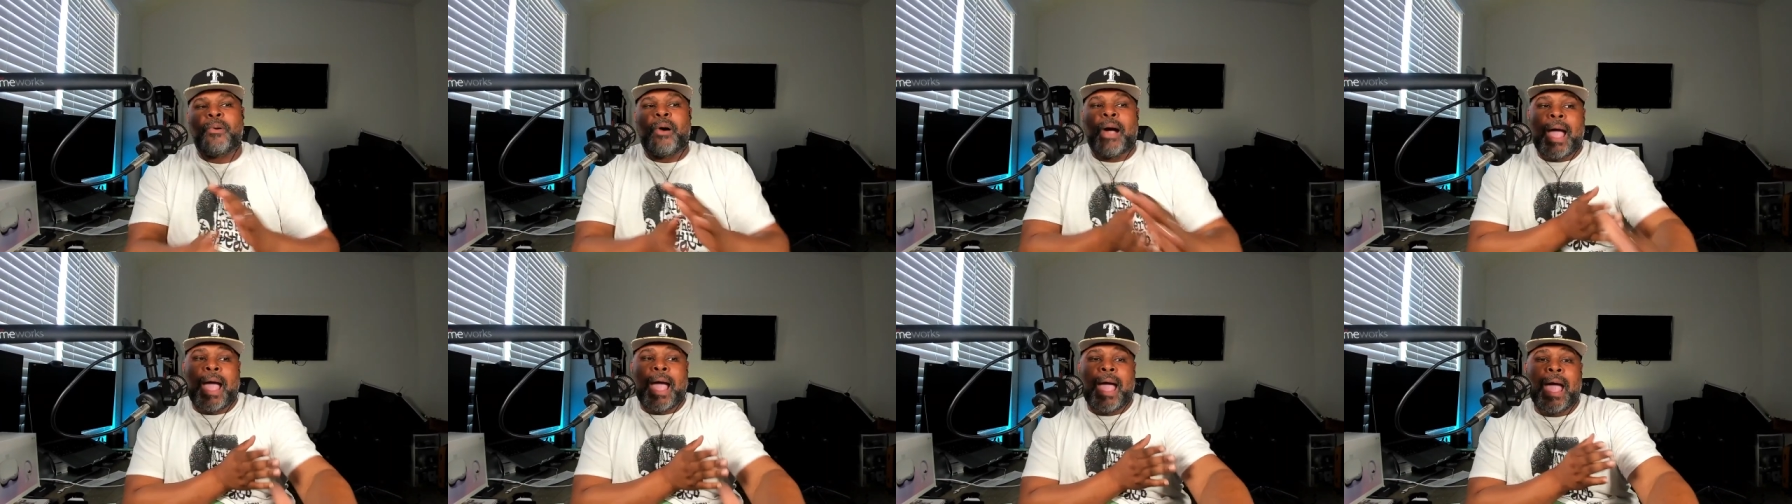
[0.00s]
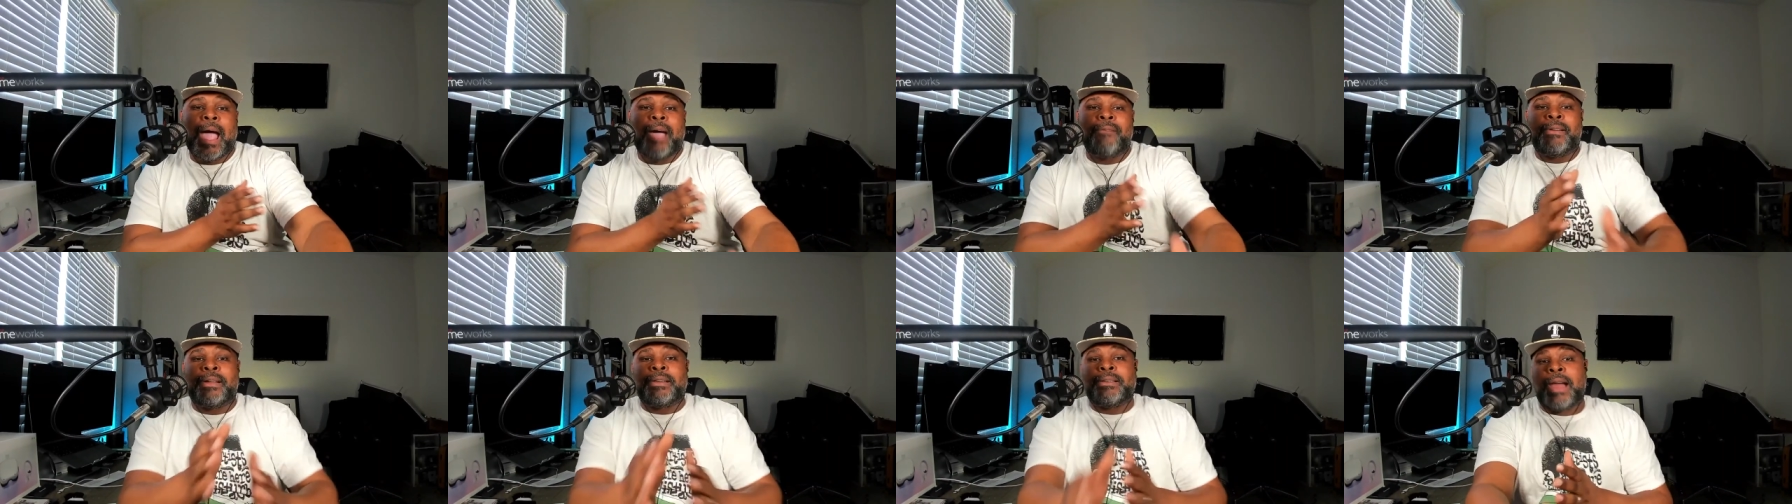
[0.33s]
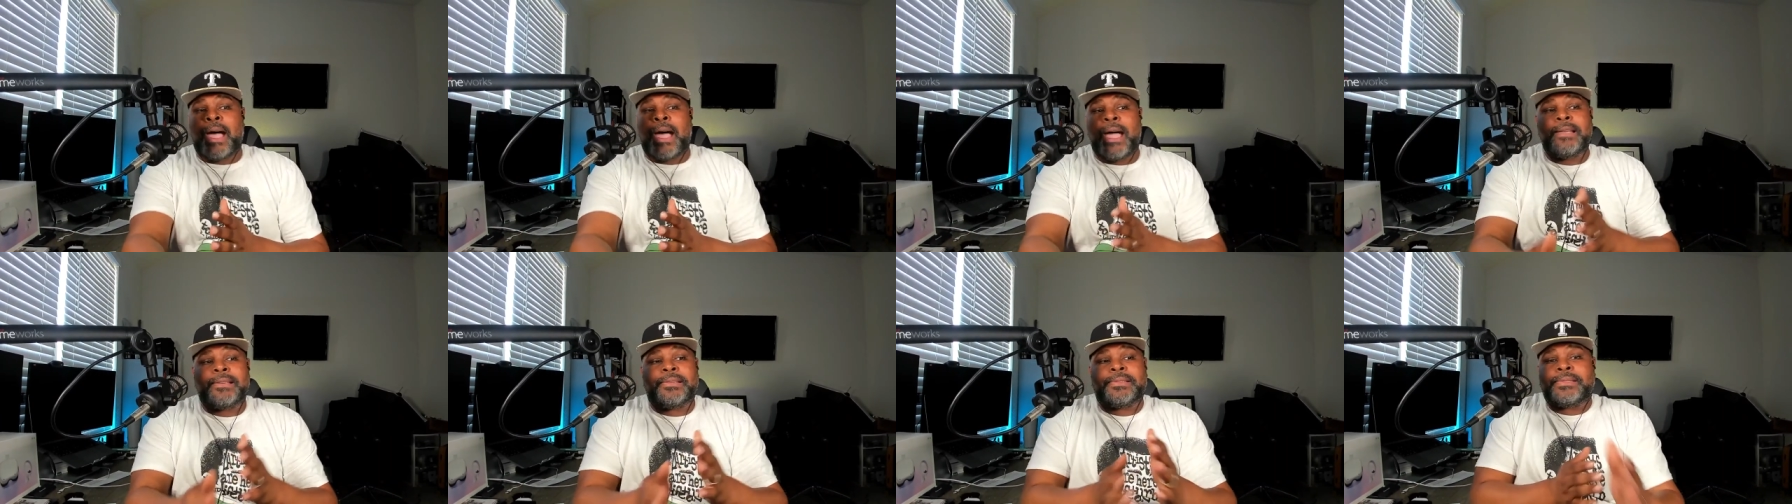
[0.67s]
having
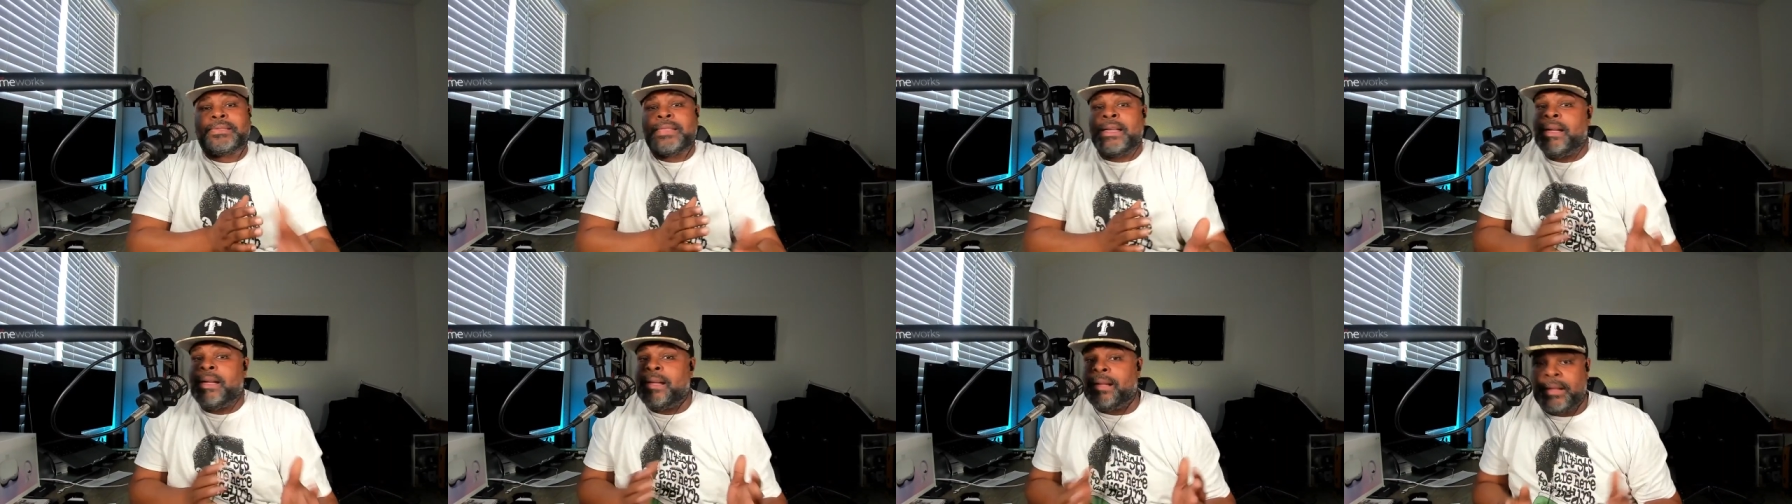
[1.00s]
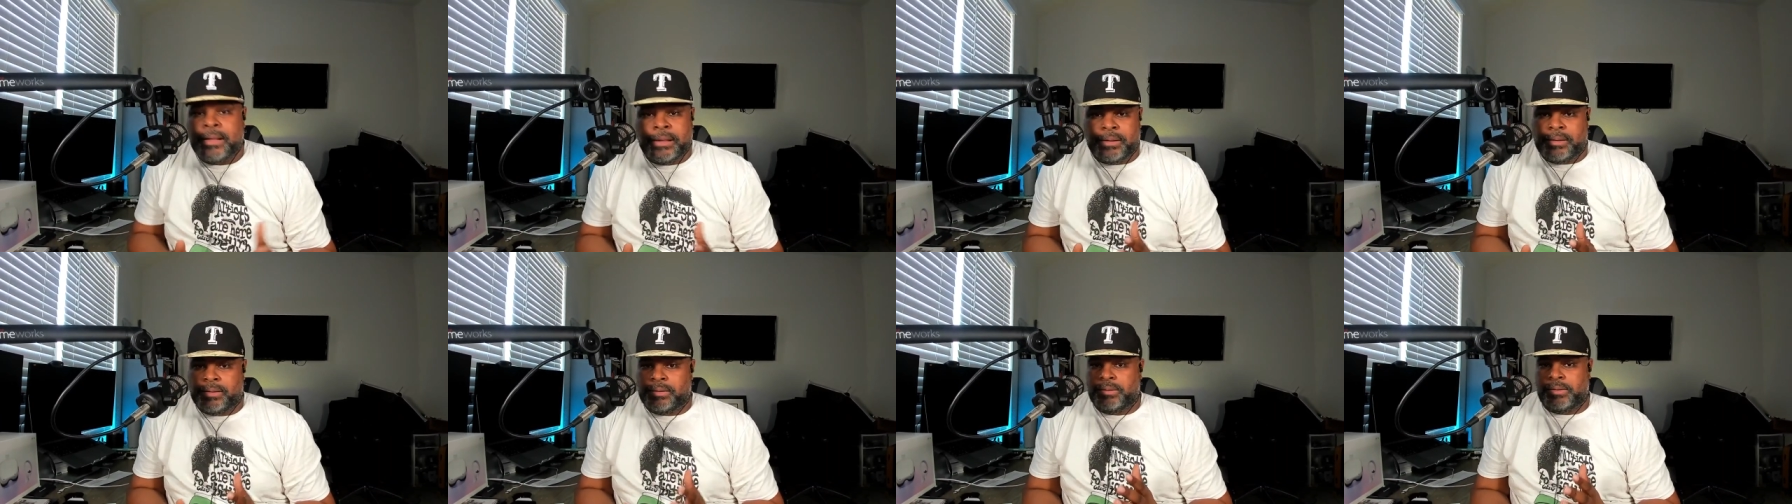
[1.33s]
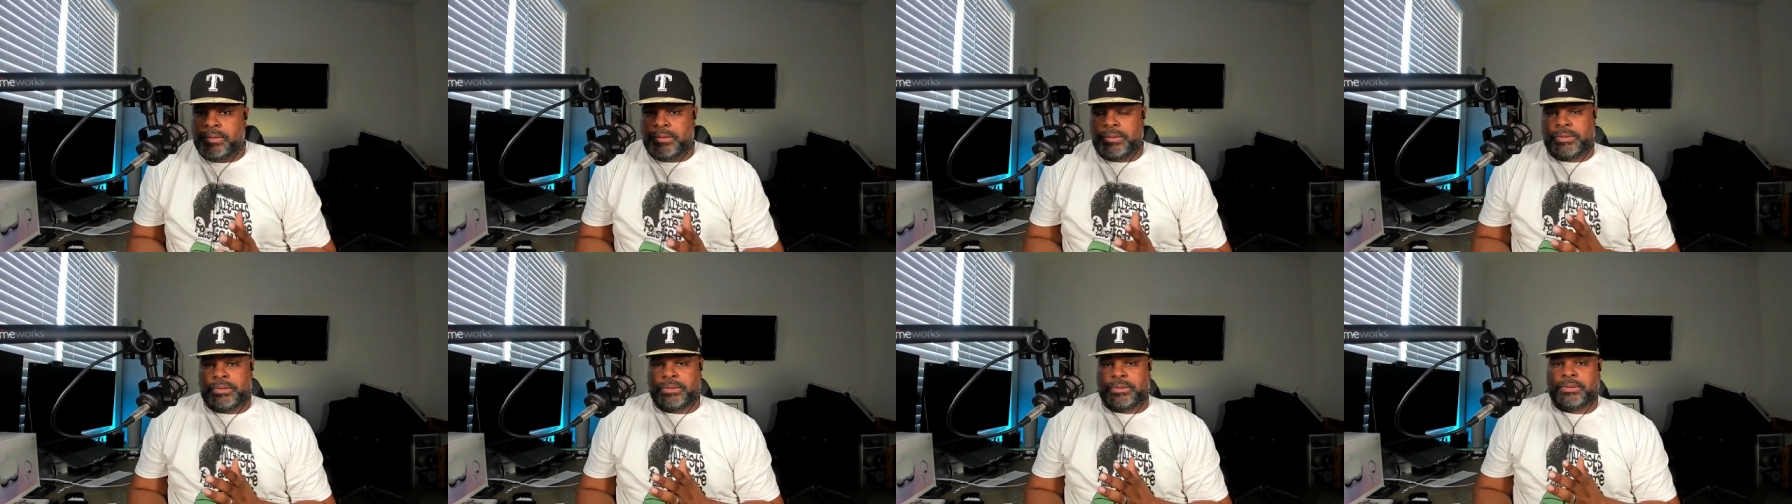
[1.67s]
nice
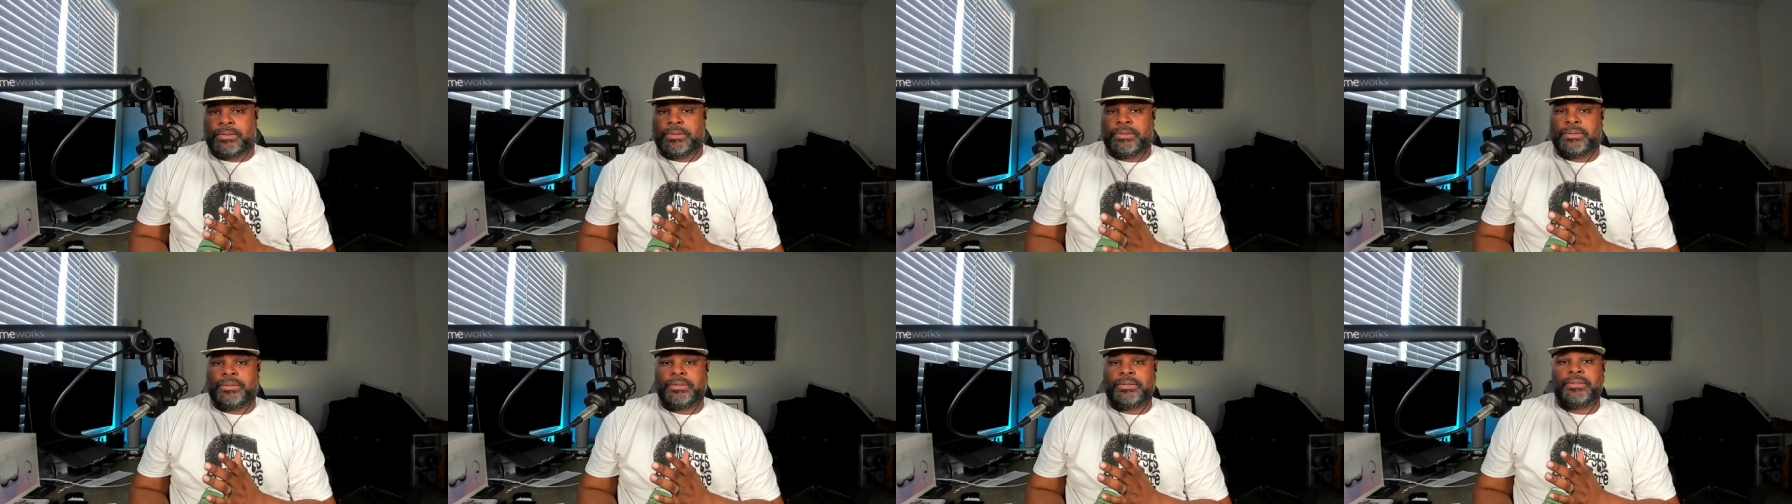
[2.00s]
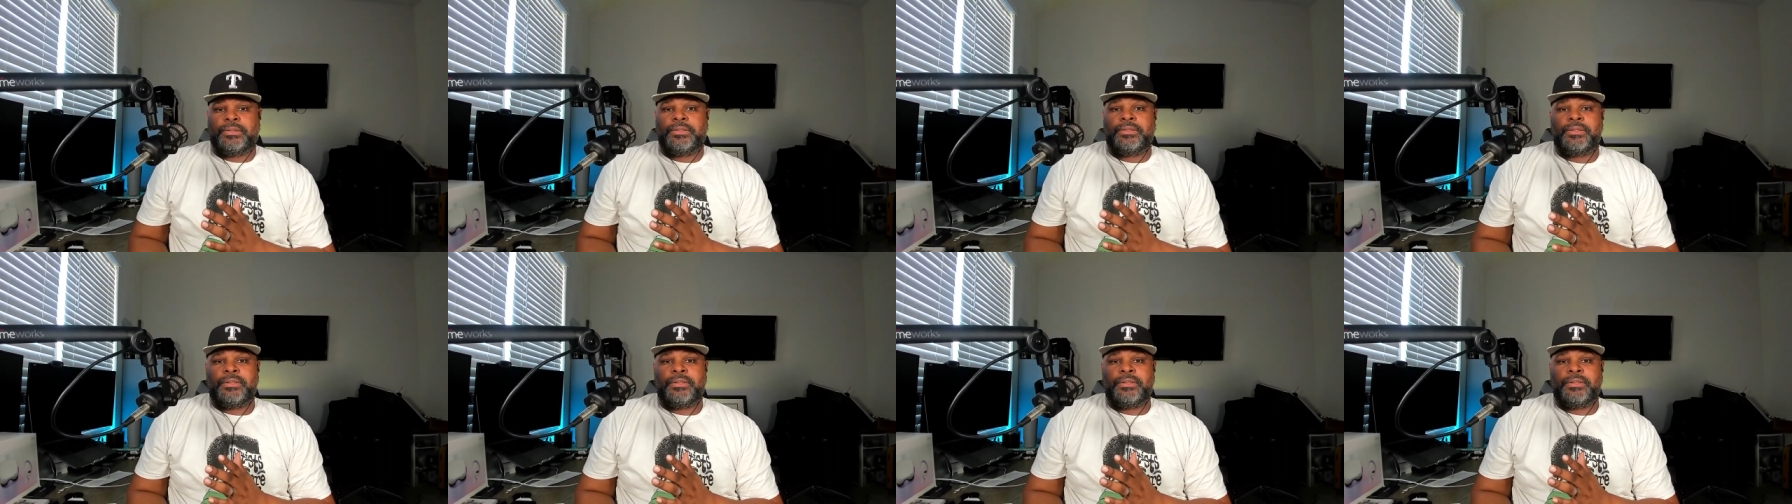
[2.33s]
things.